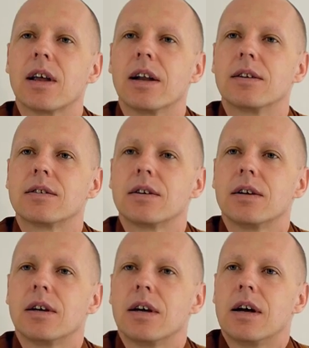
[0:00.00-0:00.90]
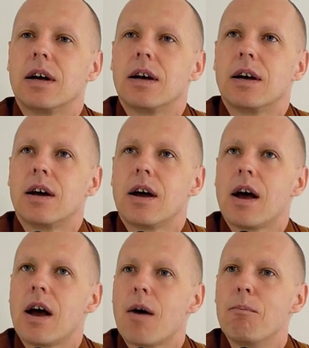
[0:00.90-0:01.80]
that
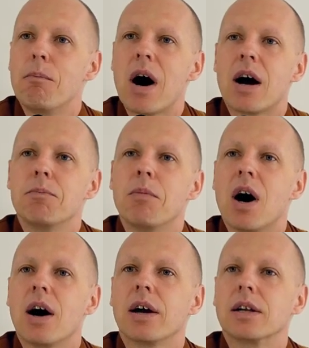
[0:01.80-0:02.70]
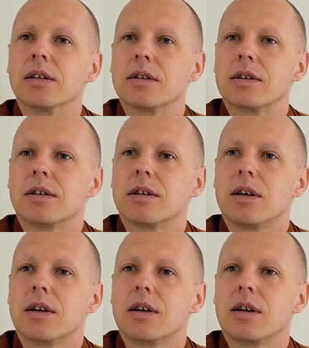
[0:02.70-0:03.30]
my mind